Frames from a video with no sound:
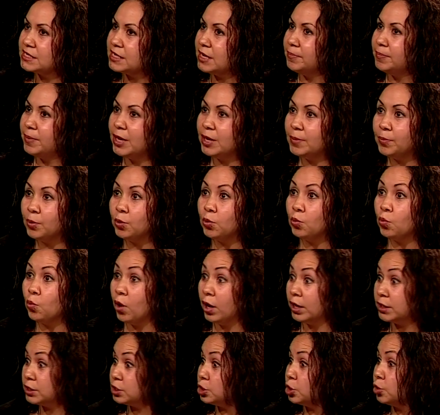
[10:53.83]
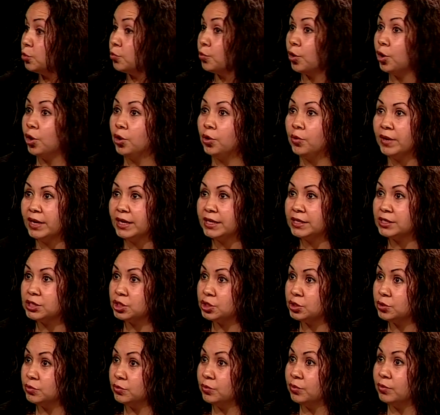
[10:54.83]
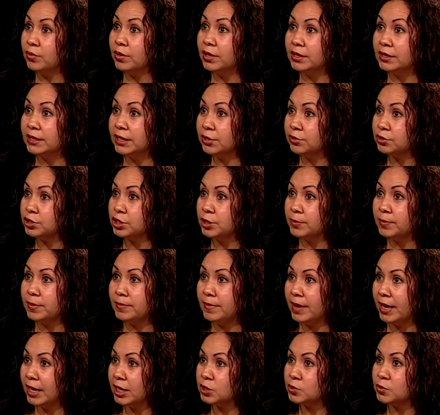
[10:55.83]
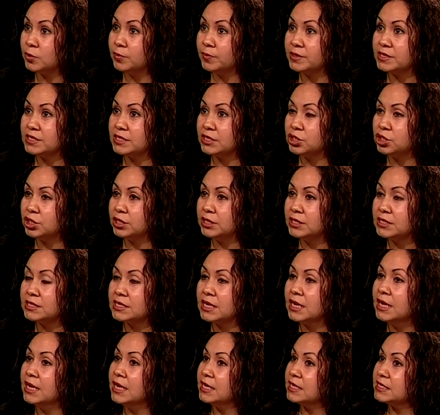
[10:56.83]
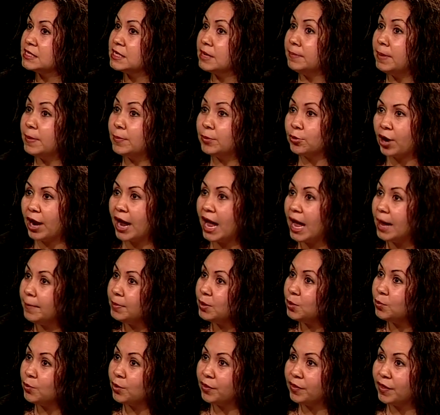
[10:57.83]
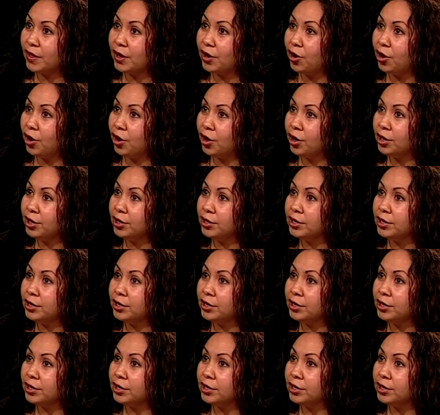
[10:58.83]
Some people want to grow into leadership and management positions. Some people are happy where they are.